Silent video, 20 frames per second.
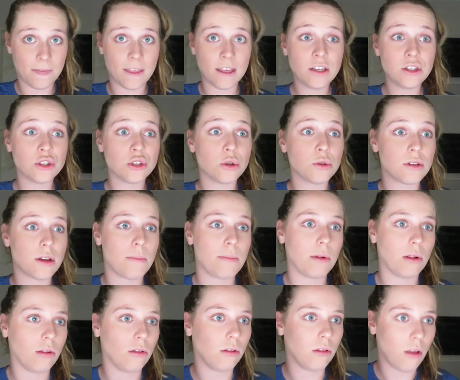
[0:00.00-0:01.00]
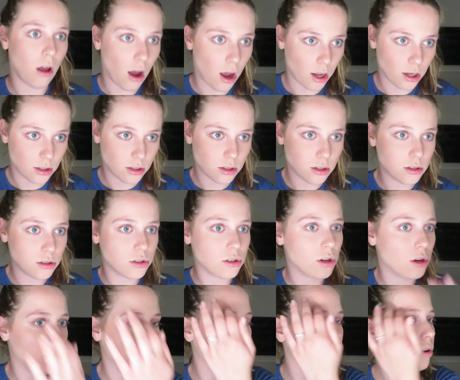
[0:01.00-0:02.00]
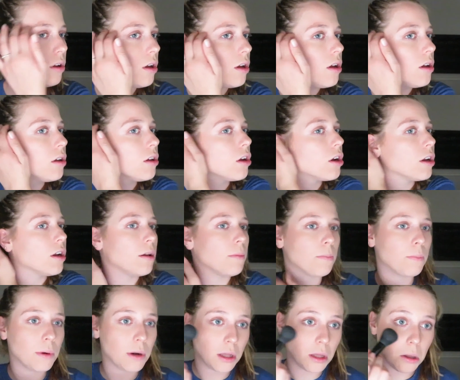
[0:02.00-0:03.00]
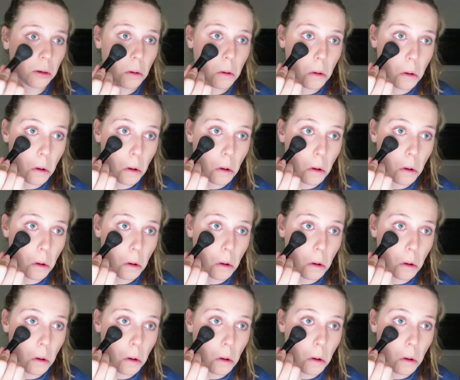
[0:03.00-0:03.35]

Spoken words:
This shows up a lot, so you're gonna put it,